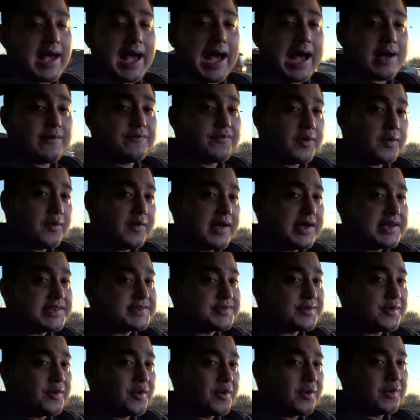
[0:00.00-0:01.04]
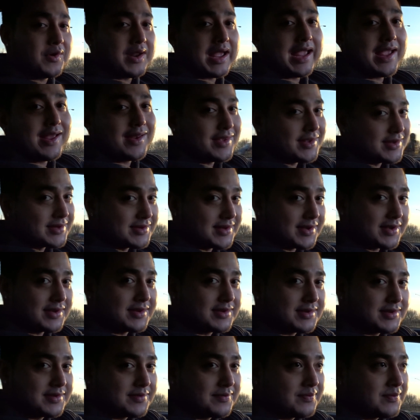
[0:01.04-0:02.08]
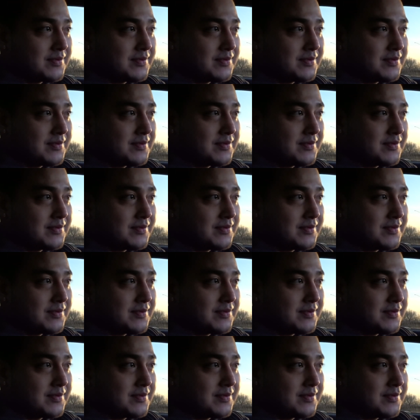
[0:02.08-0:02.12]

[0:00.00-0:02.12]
FRS, or 86.